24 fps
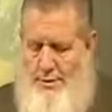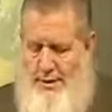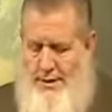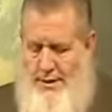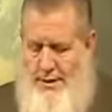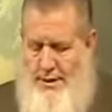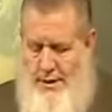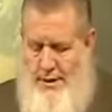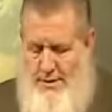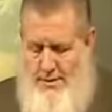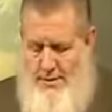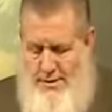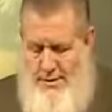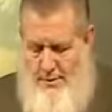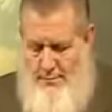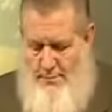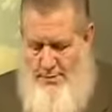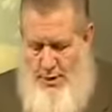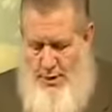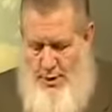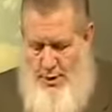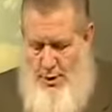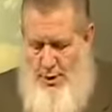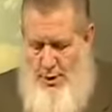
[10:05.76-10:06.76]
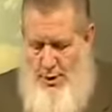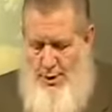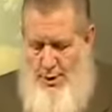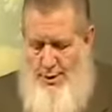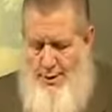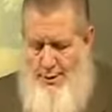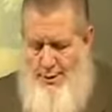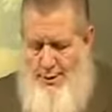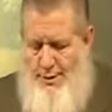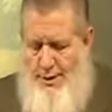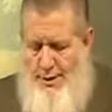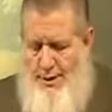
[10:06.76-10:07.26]
we could get her some
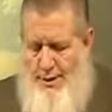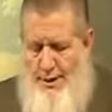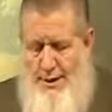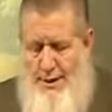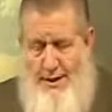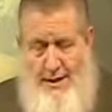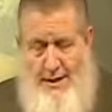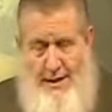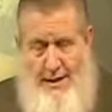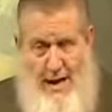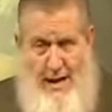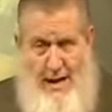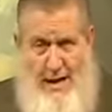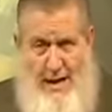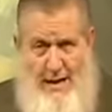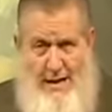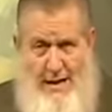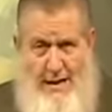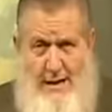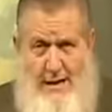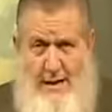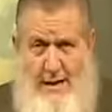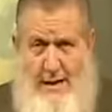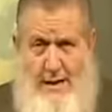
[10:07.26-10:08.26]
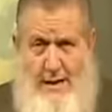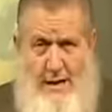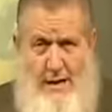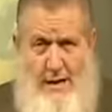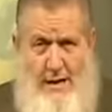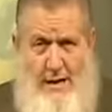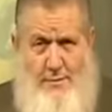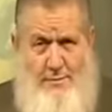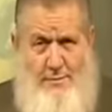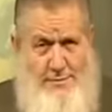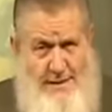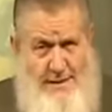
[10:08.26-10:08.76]
toys, candy,
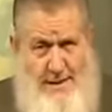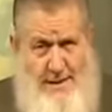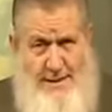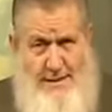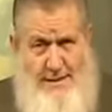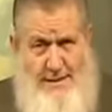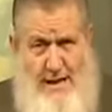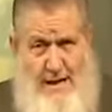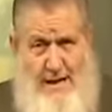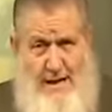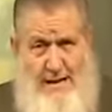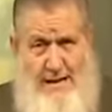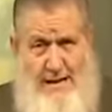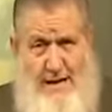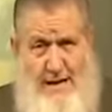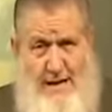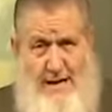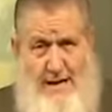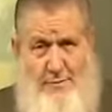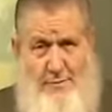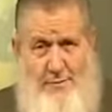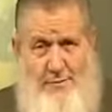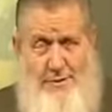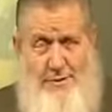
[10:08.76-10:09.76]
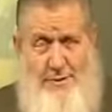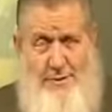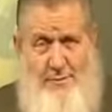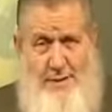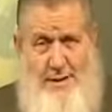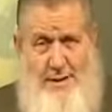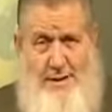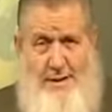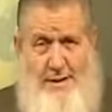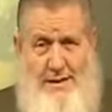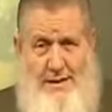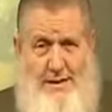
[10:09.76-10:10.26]
gum, things like that with the
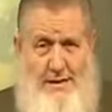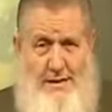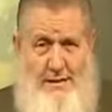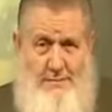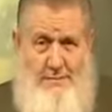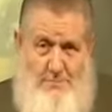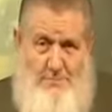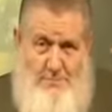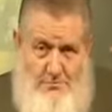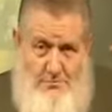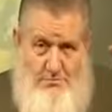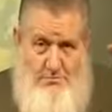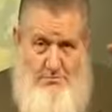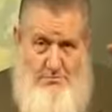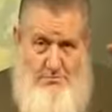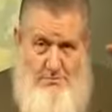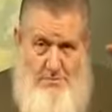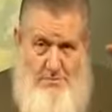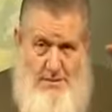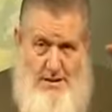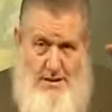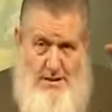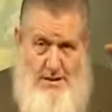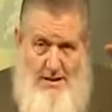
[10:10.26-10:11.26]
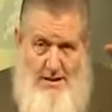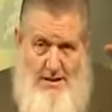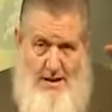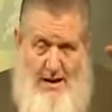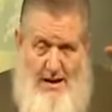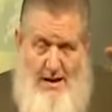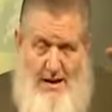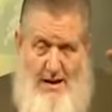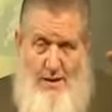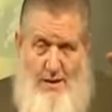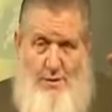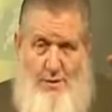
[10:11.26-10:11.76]
money.
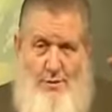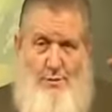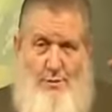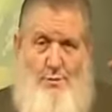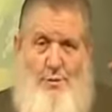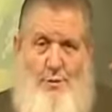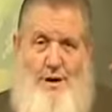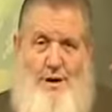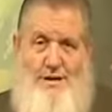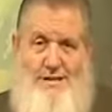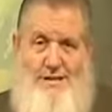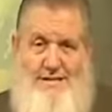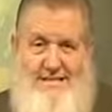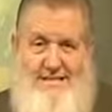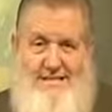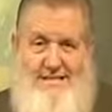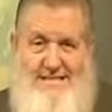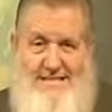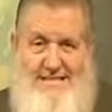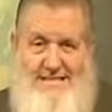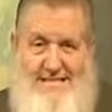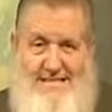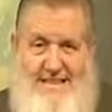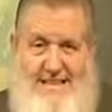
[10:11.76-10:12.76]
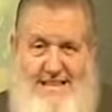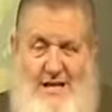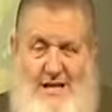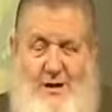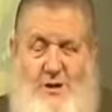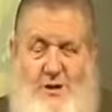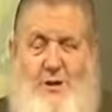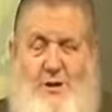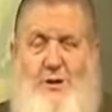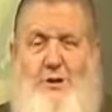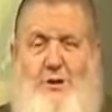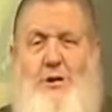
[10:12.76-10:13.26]
And look at what?
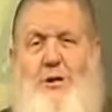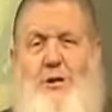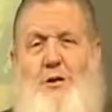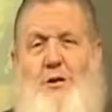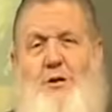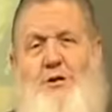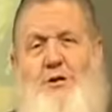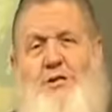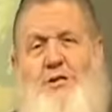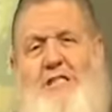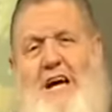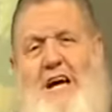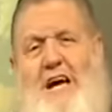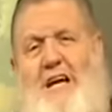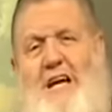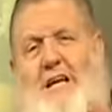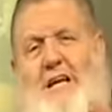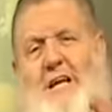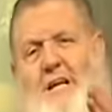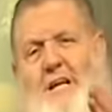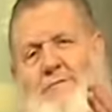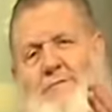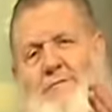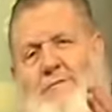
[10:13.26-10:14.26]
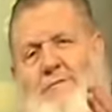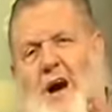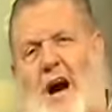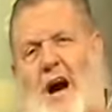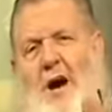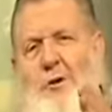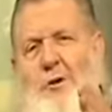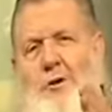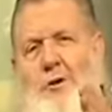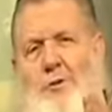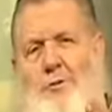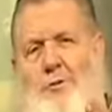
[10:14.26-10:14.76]
She's understanding
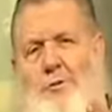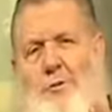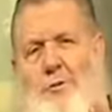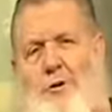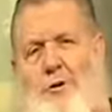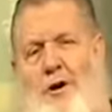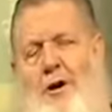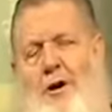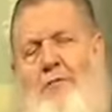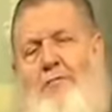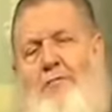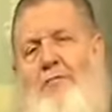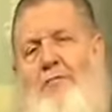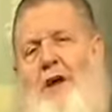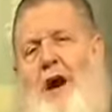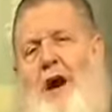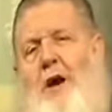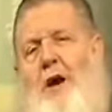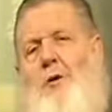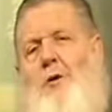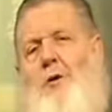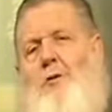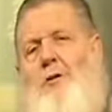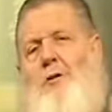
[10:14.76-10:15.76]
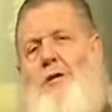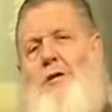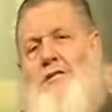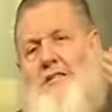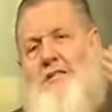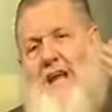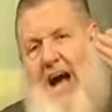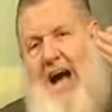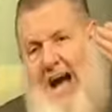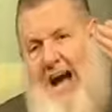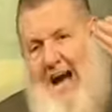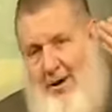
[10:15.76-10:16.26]
value, a value that's
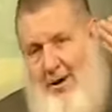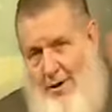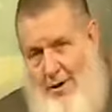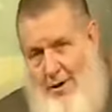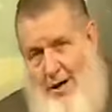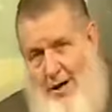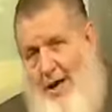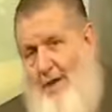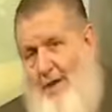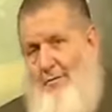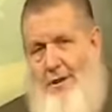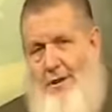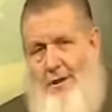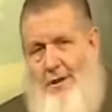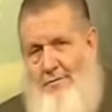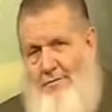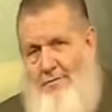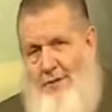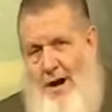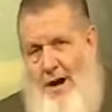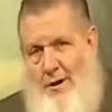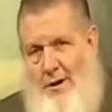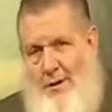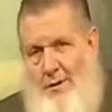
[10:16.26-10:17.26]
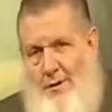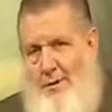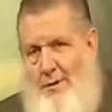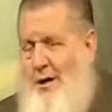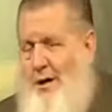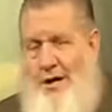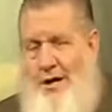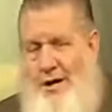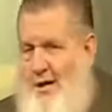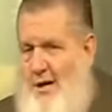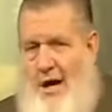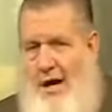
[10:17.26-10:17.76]
a higher level of value,
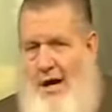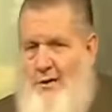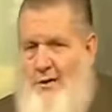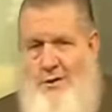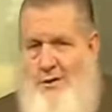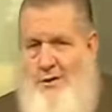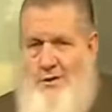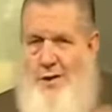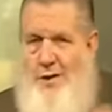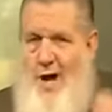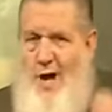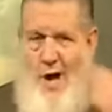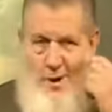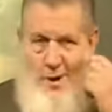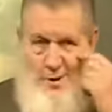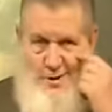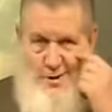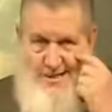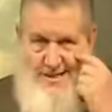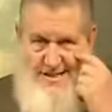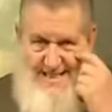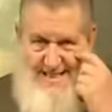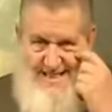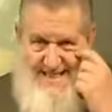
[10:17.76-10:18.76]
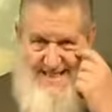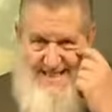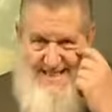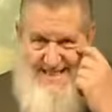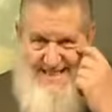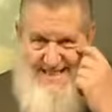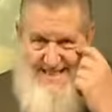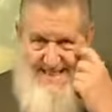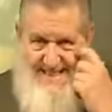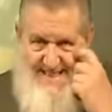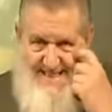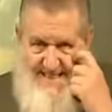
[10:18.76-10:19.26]
not just dollars and
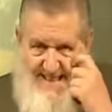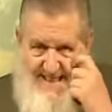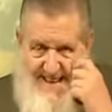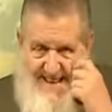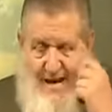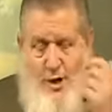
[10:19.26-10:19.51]
cents.